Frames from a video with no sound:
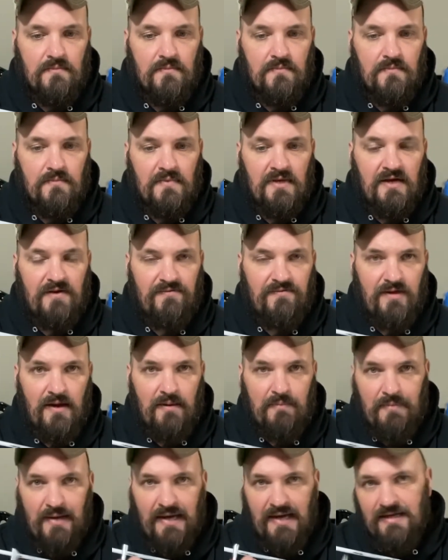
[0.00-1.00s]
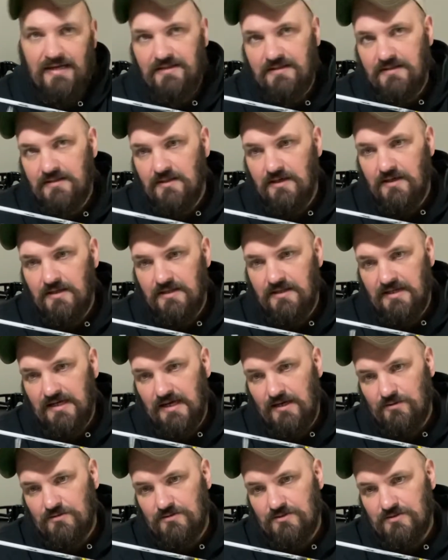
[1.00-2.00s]
If they made the
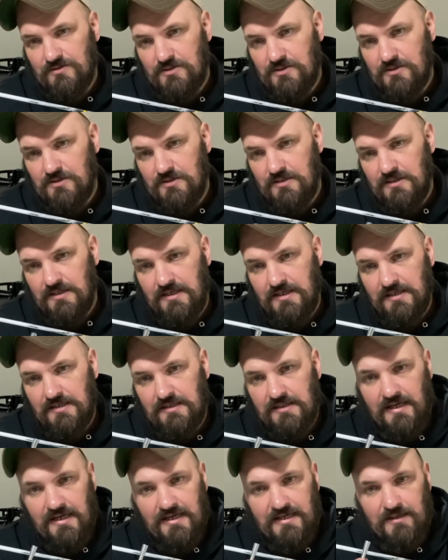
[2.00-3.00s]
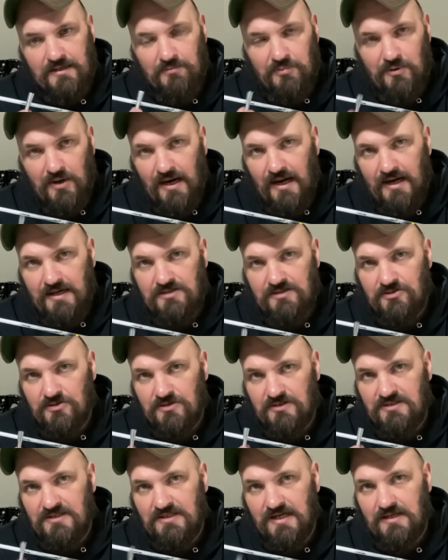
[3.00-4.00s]
outsert in like a brass or
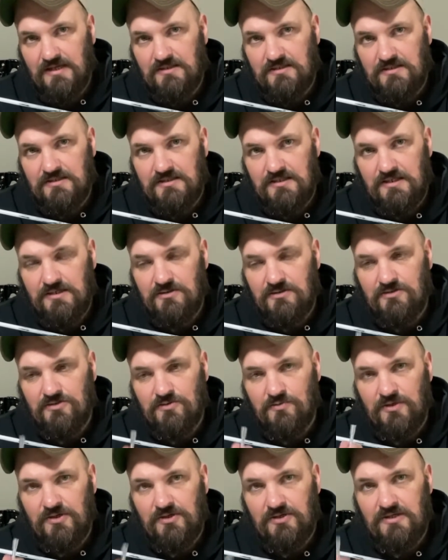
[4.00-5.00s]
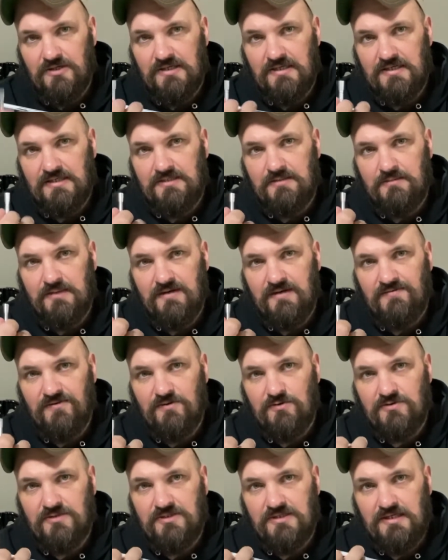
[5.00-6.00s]
a stainless steel to where you could get some
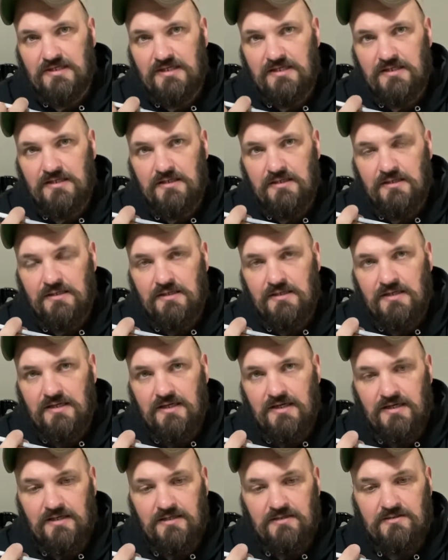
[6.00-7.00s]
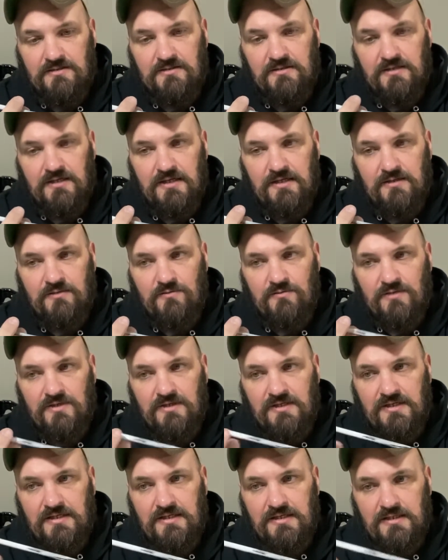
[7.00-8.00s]
FOC and
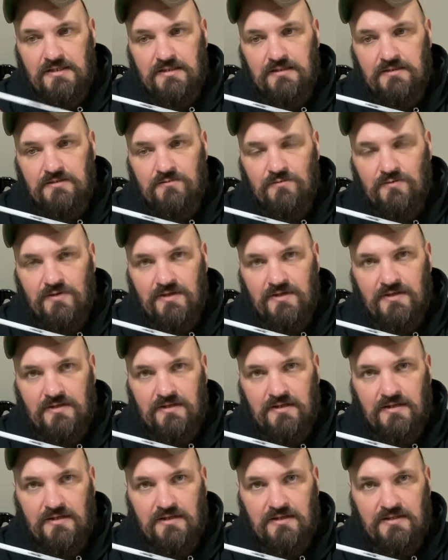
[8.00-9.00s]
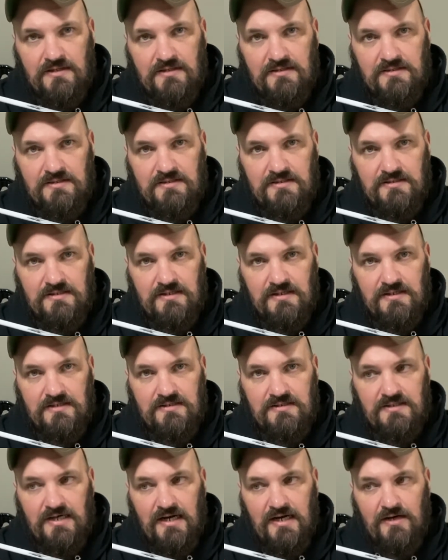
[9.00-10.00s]
really get with this
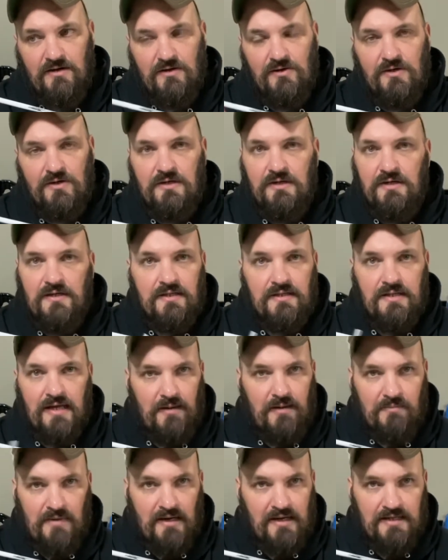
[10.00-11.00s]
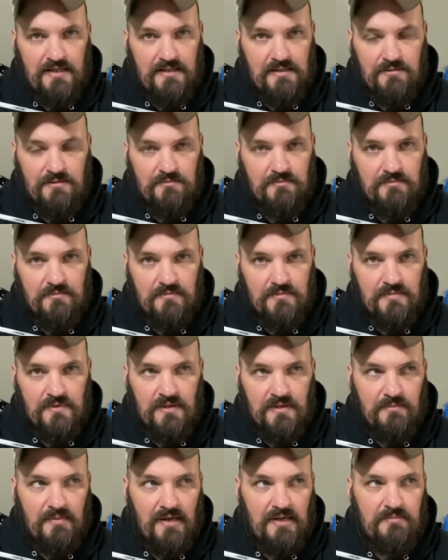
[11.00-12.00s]
style, it
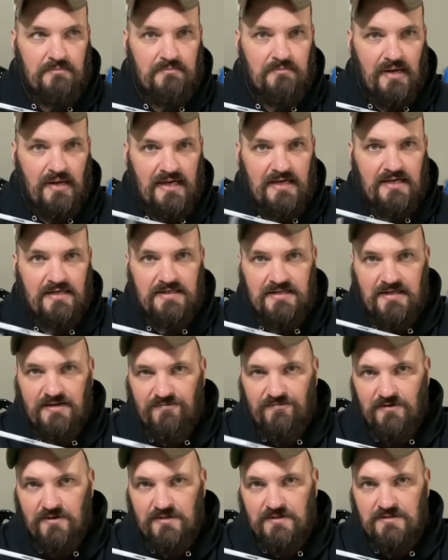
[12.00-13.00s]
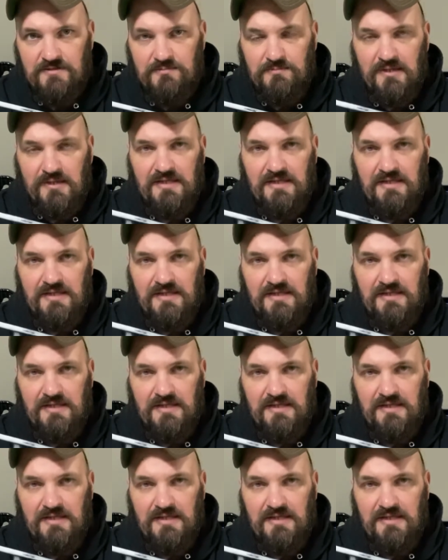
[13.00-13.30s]
might make a difference. But